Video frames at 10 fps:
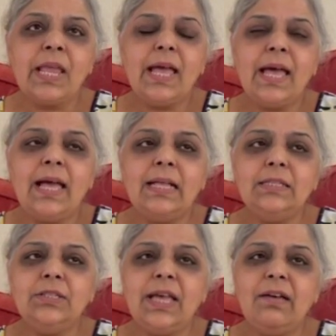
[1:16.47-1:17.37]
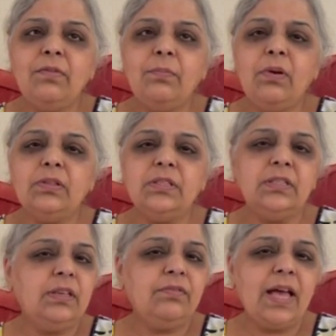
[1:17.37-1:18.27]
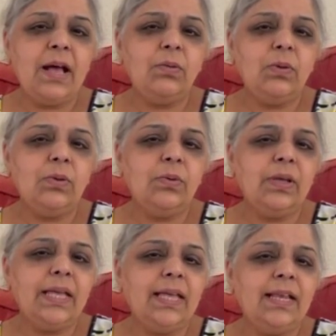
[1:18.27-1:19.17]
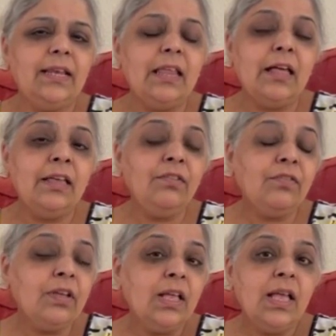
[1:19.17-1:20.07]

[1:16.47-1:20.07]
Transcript: and to have a positive outlook in life.